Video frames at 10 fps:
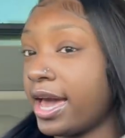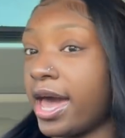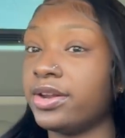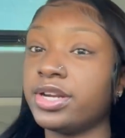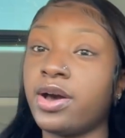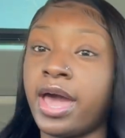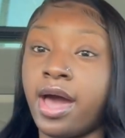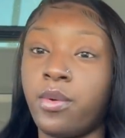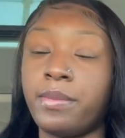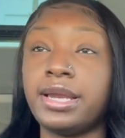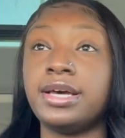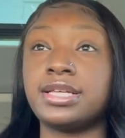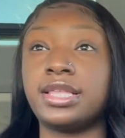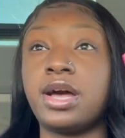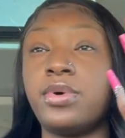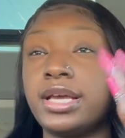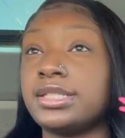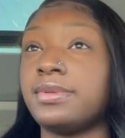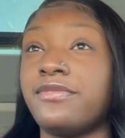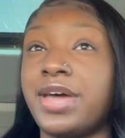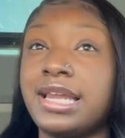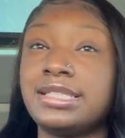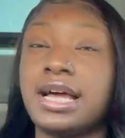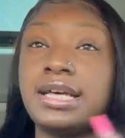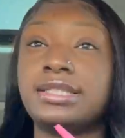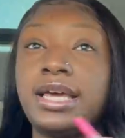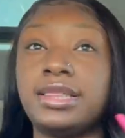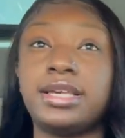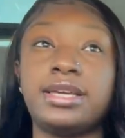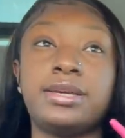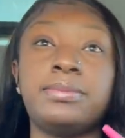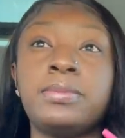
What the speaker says: I don't know how I want my nails. I think I want to get something Valentine's Day themed.